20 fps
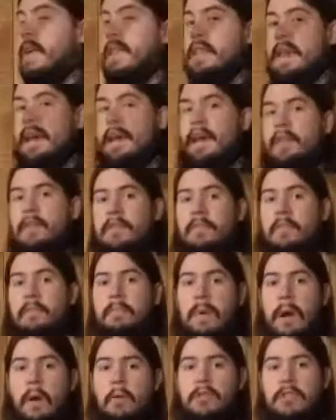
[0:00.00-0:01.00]
that is
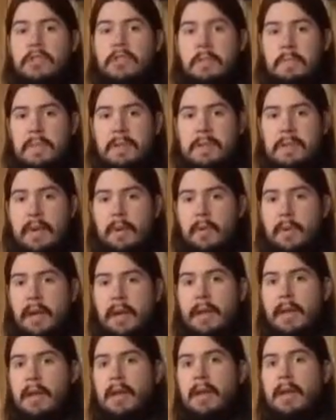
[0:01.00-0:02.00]
supposed to be that way.
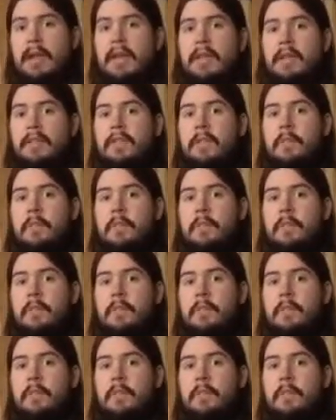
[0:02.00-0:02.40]
It's